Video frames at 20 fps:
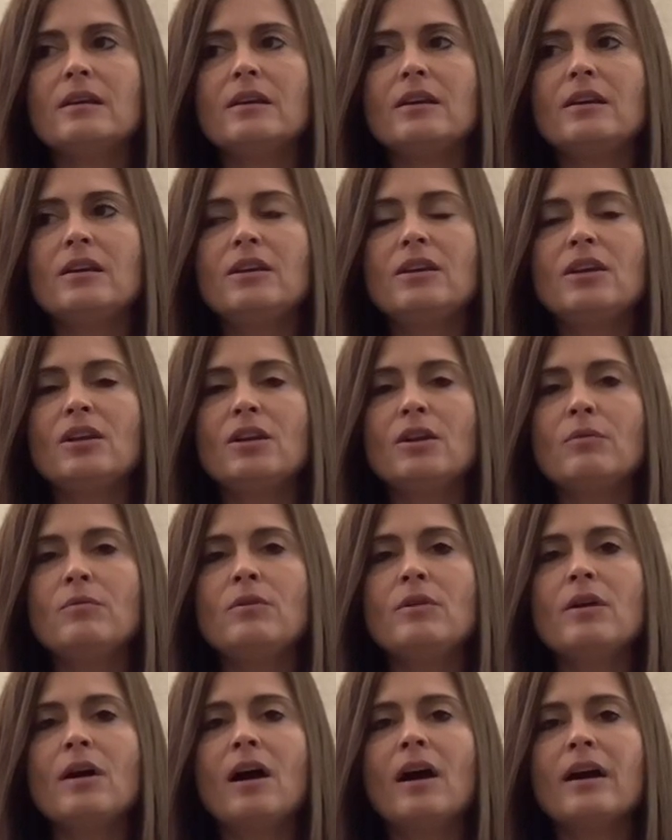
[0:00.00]
you know,
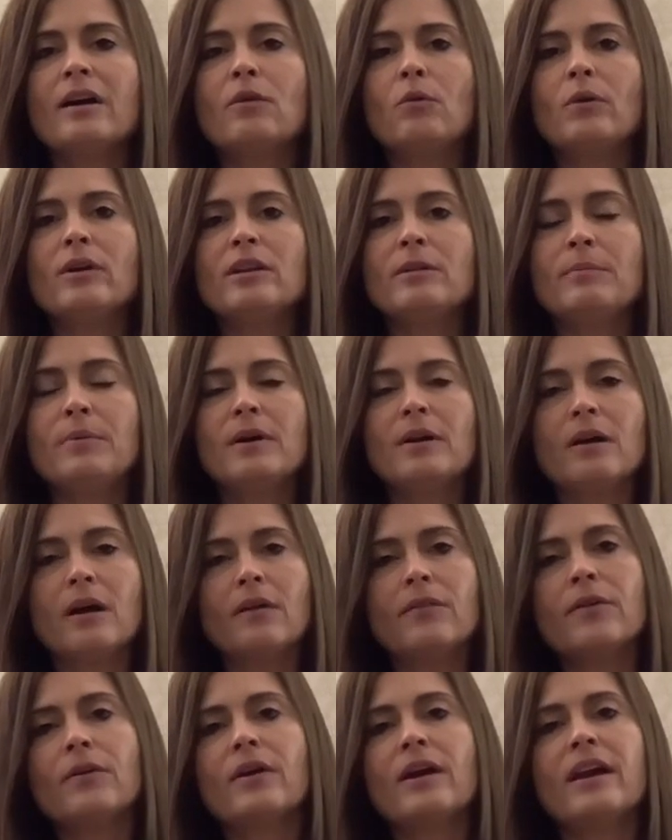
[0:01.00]
not going to put
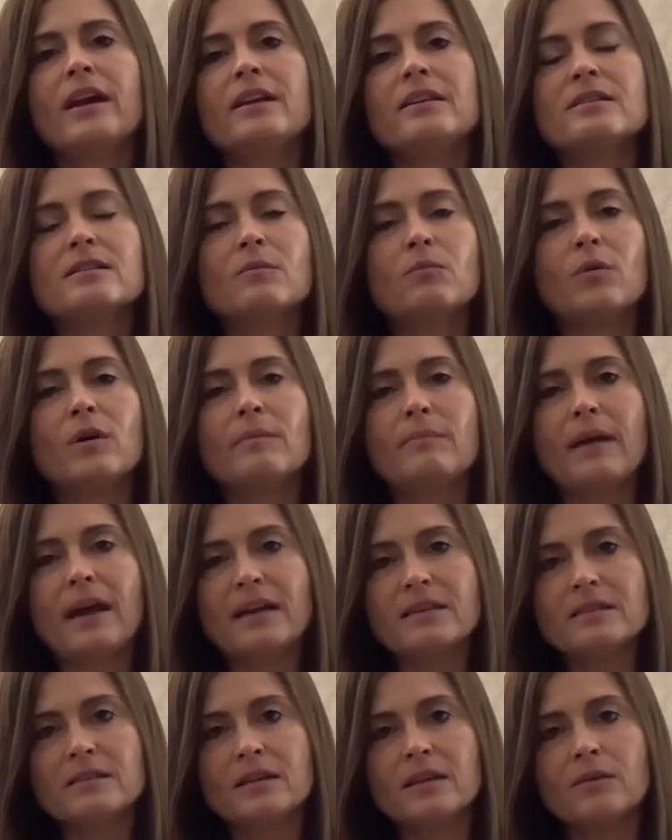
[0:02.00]
all their eggs in one
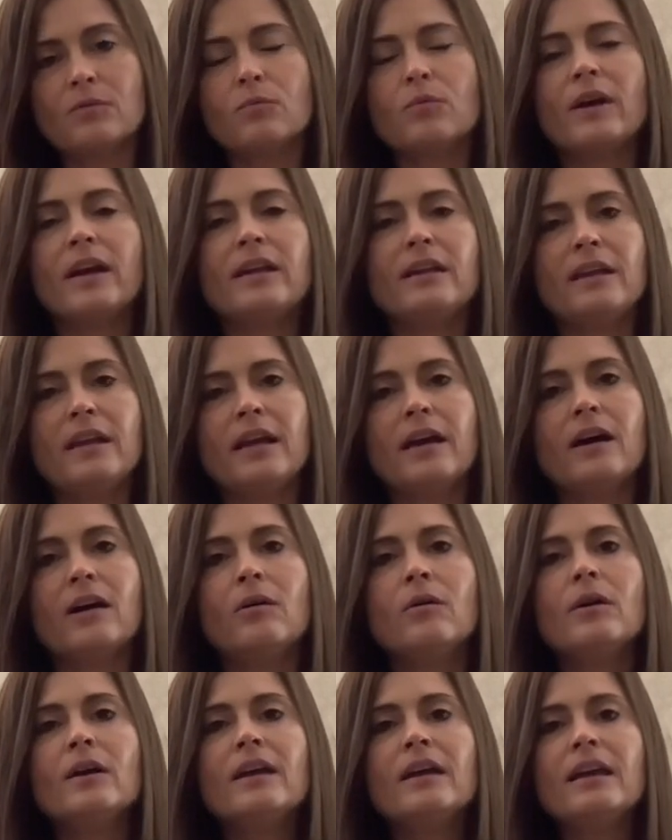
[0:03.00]
basket right
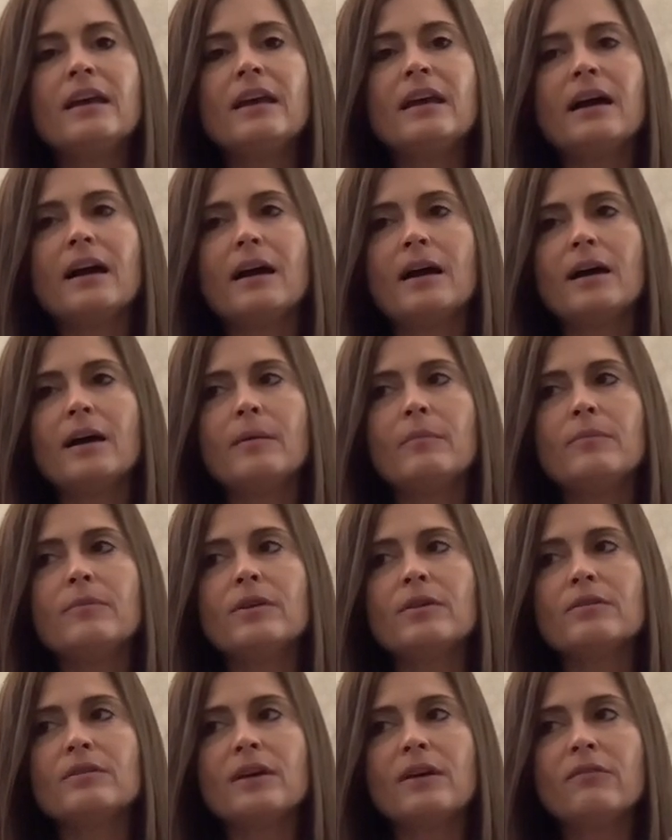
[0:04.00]
now.
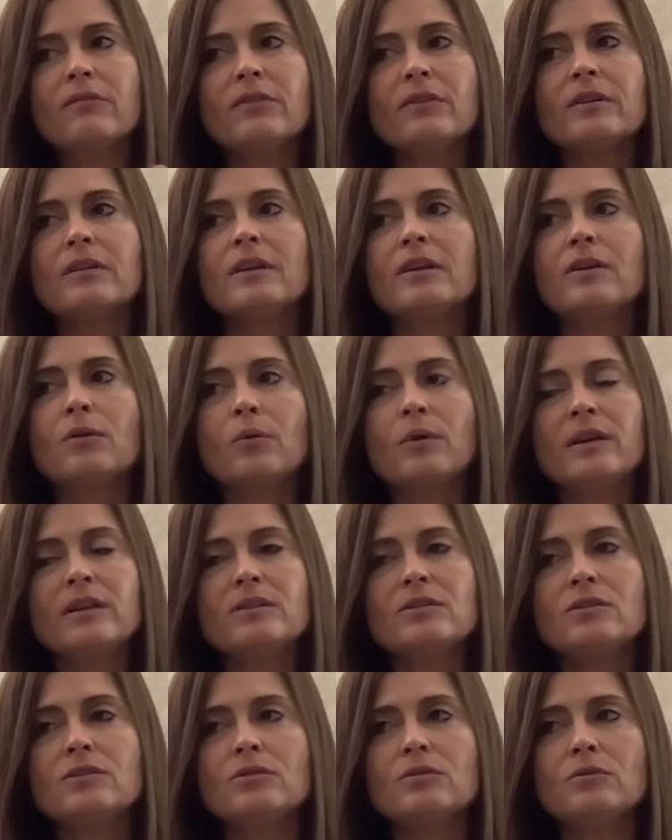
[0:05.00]
They're definitely
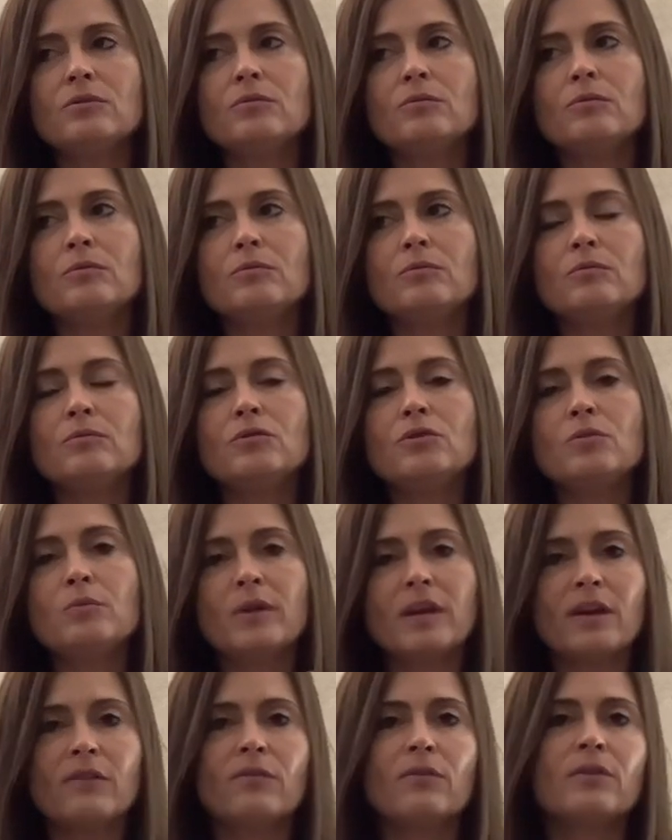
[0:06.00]
going to do
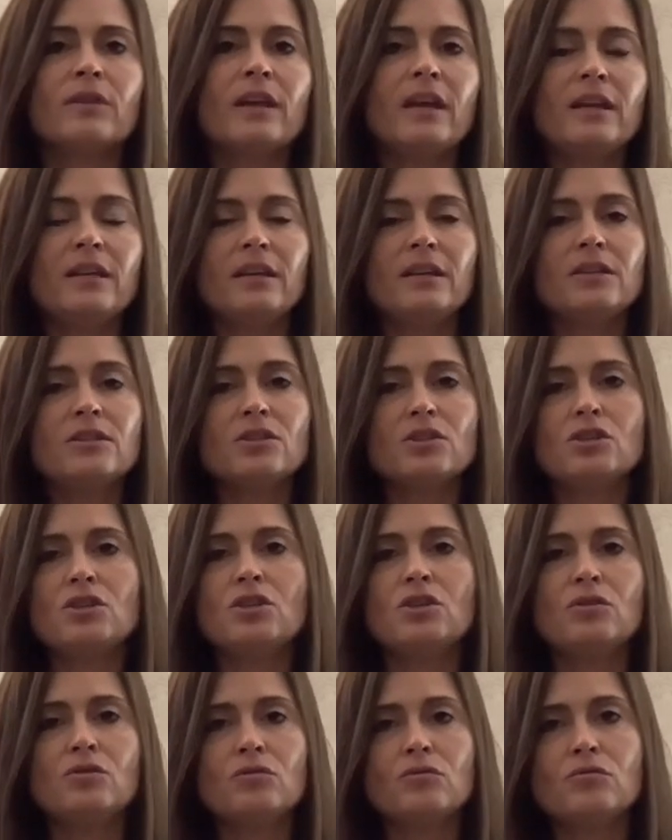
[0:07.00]
whatever they need to
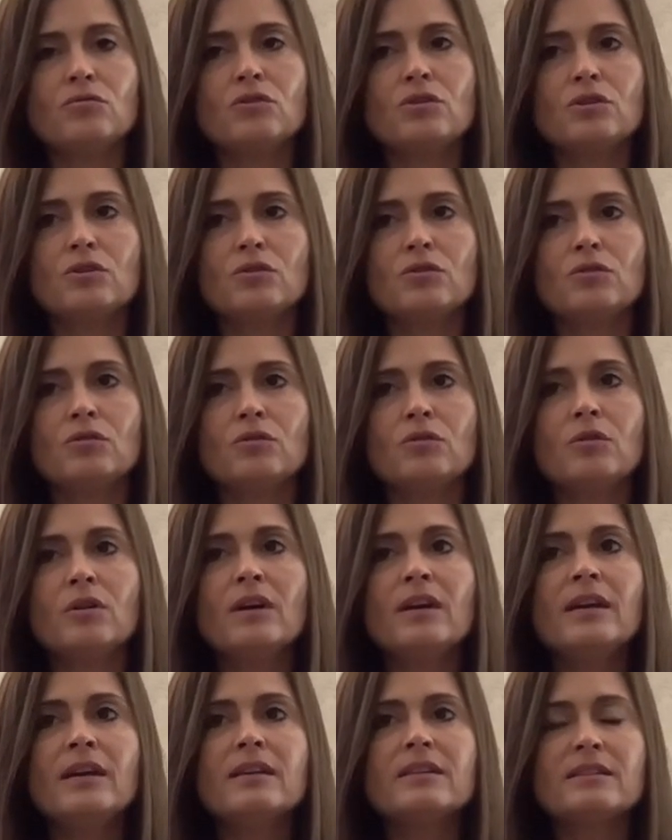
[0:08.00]
do to
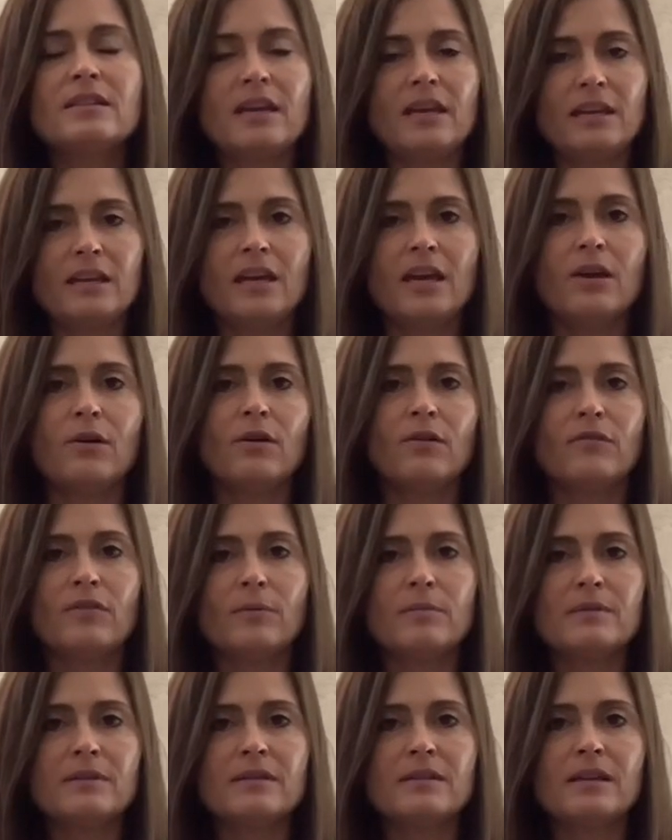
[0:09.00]
take care of
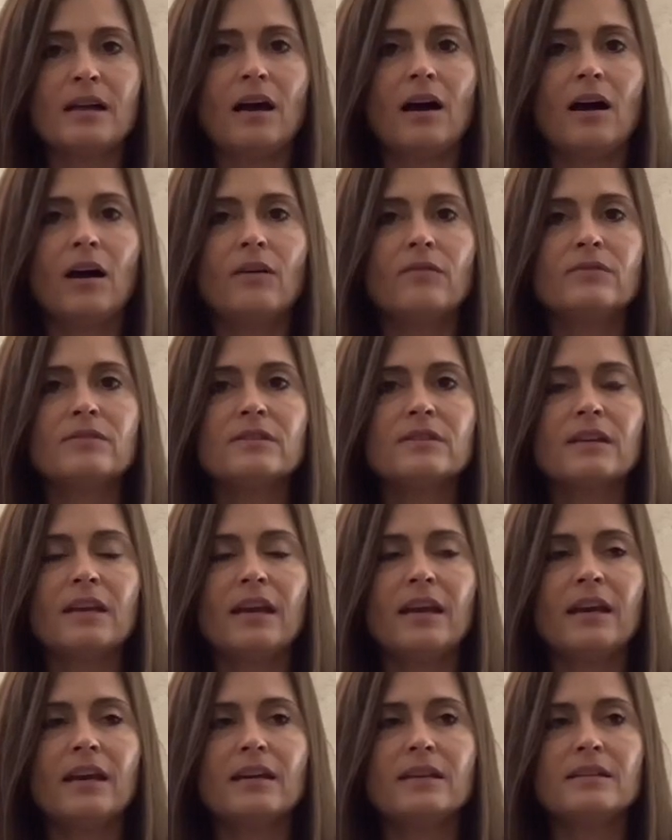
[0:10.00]
themselves.
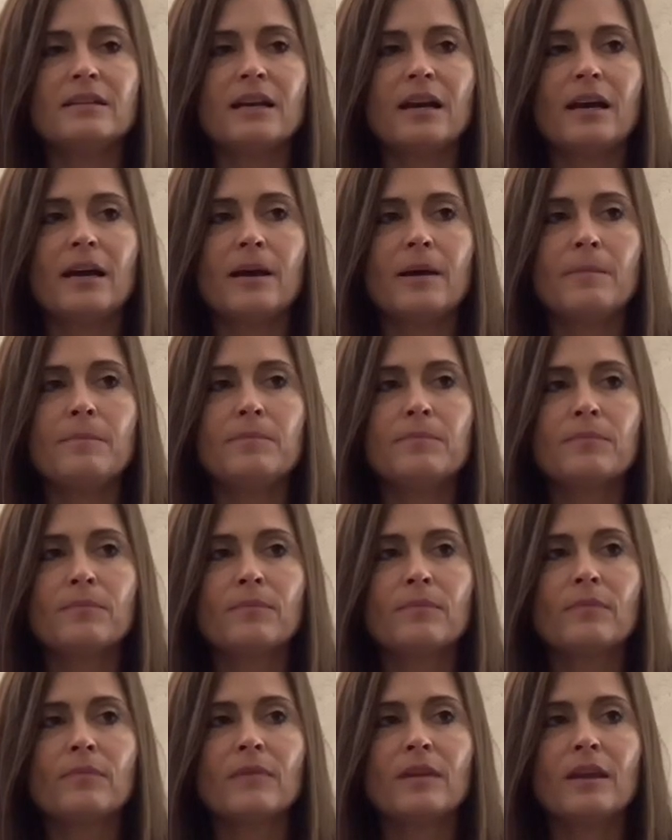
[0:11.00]

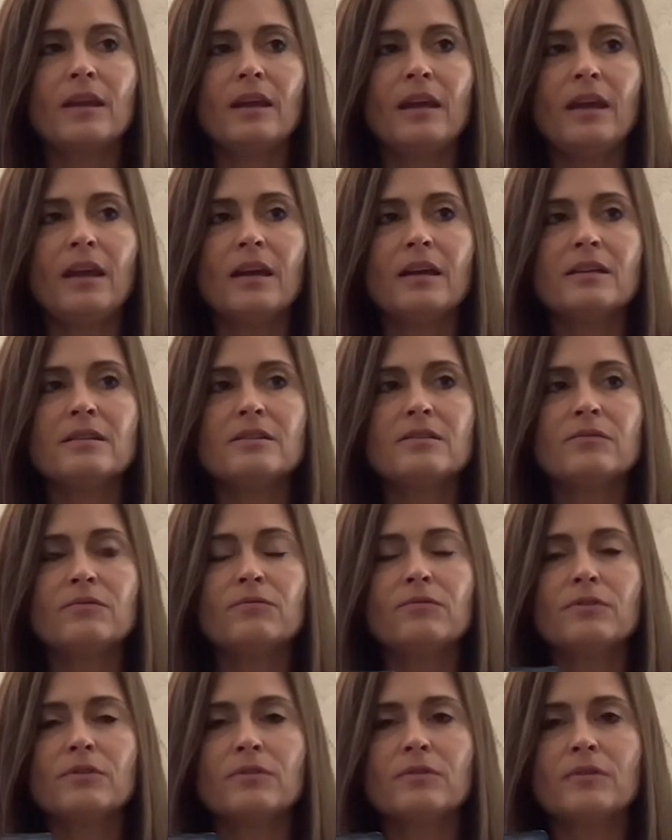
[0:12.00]
And
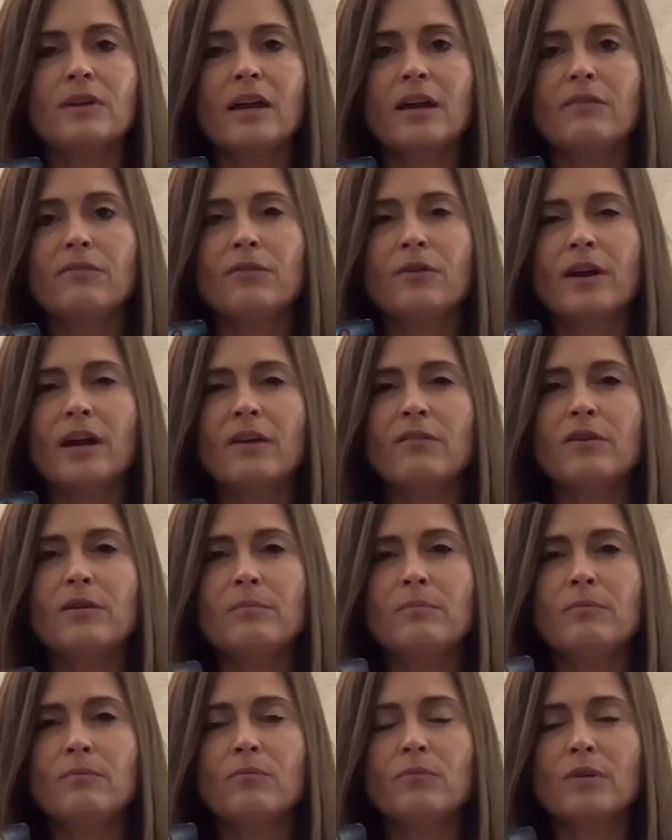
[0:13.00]
for
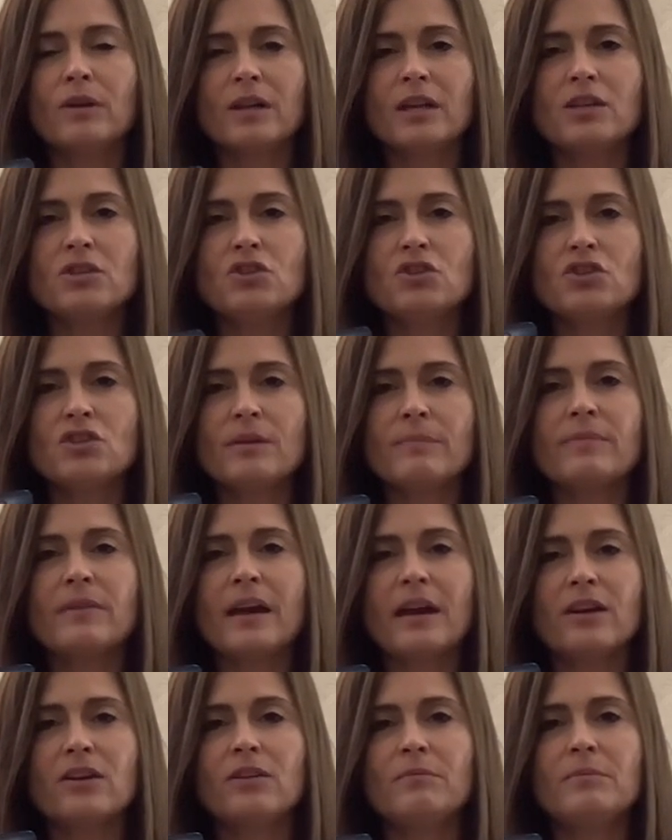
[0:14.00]
every relationship,
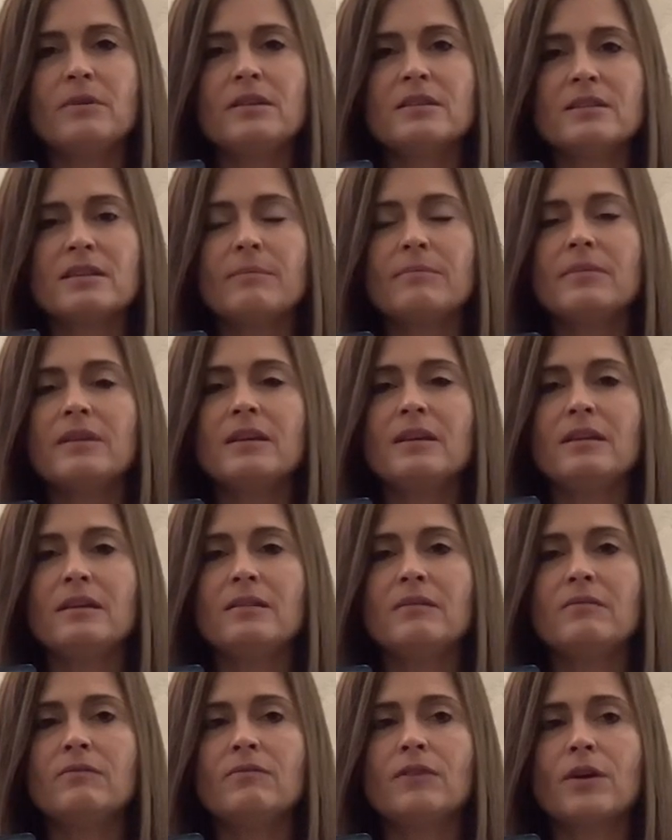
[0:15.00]
that could be
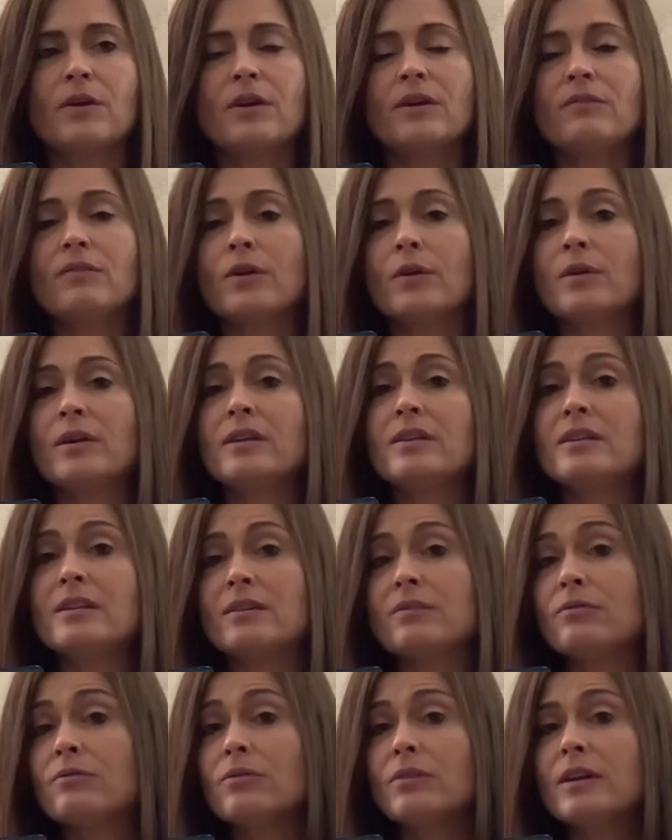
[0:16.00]
something very, very
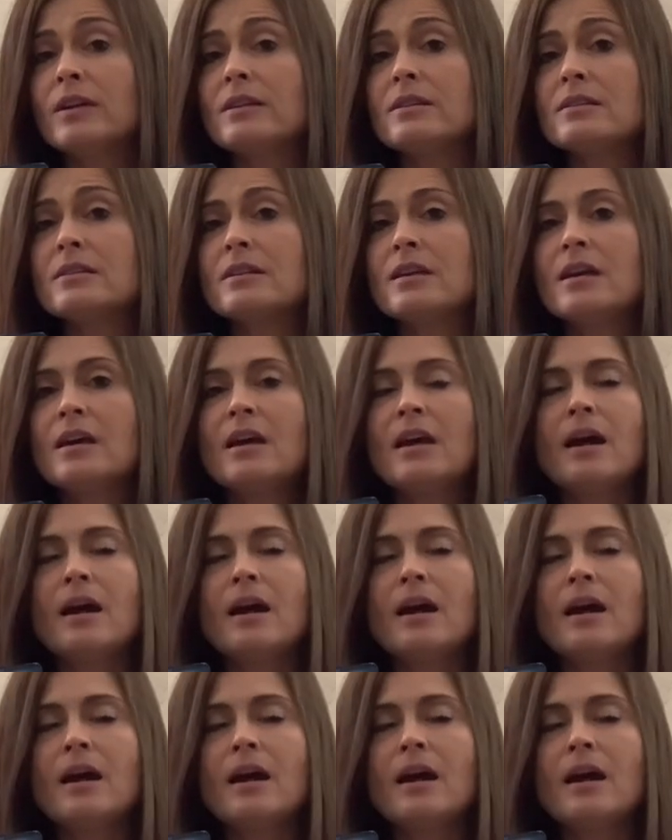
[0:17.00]
different.